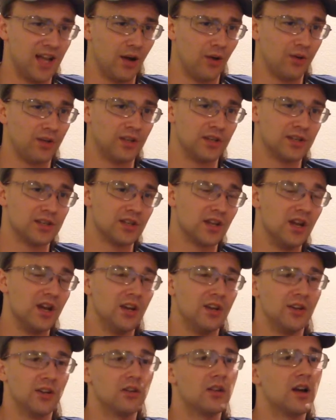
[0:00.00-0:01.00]
how it is,
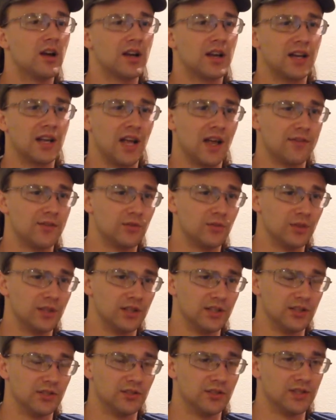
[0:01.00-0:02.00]
you're not going to have a
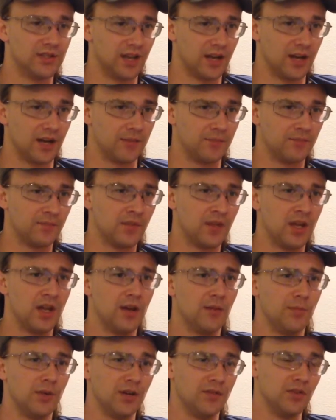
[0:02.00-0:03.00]
really good time.
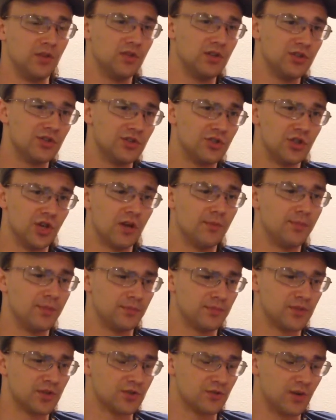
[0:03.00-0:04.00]
But if you just
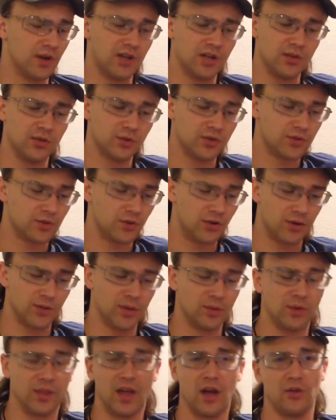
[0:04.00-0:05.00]
jump straight into a
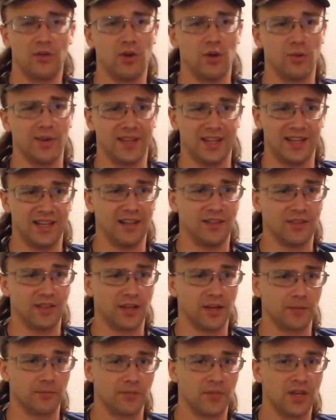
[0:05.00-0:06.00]
tournament without knowing
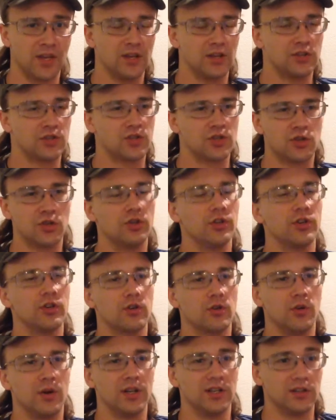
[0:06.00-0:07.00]
anything, sure,
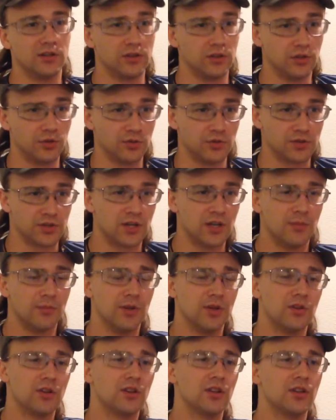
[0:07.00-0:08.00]
you're going to lose,
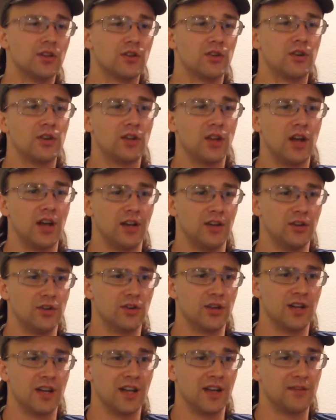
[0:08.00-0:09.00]
but you're going to learn a lot and you're
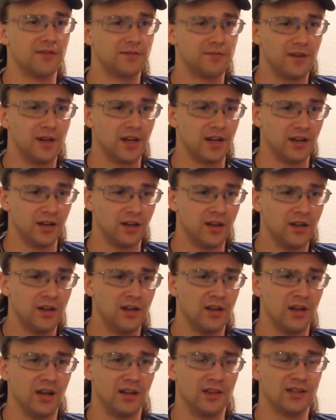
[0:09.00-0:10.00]
going to have fun.
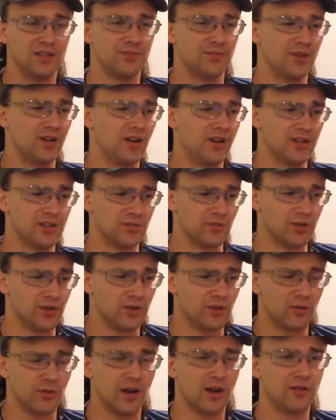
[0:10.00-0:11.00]
And let's be honest, when
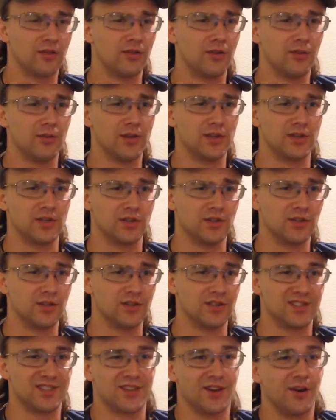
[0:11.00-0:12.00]
you're around a whole bunch of
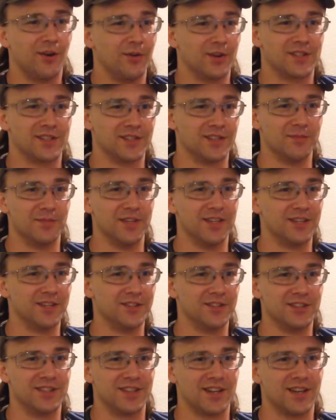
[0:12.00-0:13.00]
nerds, it's always going to be a
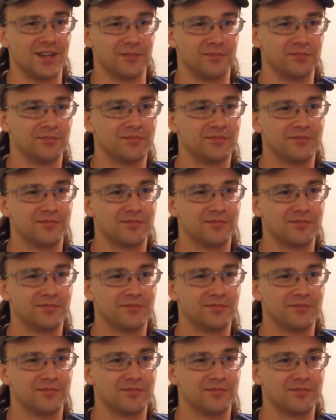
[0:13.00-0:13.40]
good time.